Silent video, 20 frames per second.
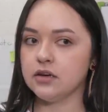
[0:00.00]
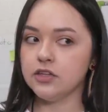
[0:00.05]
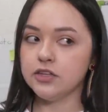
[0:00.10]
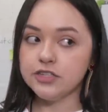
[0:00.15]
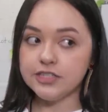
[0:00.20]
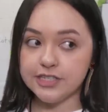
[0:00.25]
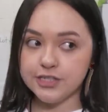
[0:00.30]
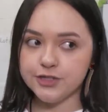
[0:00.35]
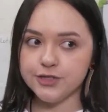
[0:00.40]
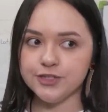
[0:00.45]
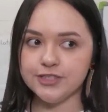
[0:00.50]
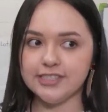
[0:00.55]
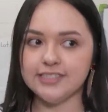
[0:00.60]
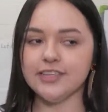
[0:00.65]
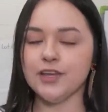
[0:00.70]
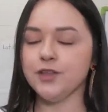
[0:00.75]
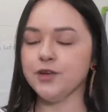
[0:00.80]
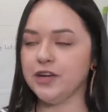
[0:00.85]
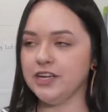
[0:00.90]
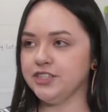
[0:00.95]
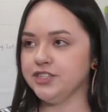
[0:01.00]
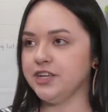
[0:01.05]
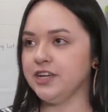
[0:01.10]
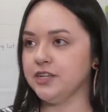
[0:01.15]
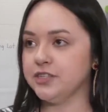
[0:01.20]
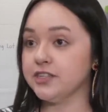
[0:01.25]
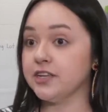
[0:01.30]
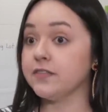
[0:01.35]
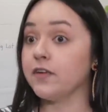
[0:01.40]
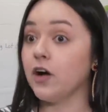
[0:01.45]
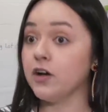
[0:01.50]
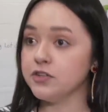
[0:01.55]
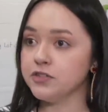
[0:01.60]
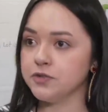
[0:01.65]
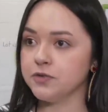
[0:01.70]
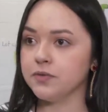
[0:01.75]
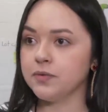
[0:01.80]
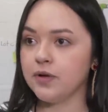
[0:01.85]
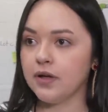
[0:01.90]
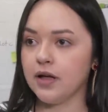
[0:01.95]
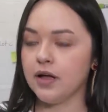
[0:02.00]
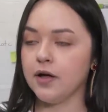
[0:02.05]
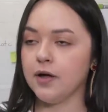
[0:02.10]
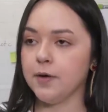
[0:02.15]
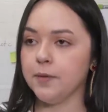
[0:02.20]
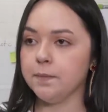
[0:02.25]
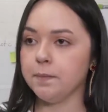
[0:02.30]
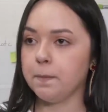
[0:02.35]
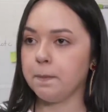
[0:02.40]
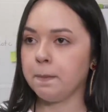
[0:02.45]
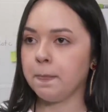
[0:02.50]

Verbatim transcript: other teachers, these other educators have also um,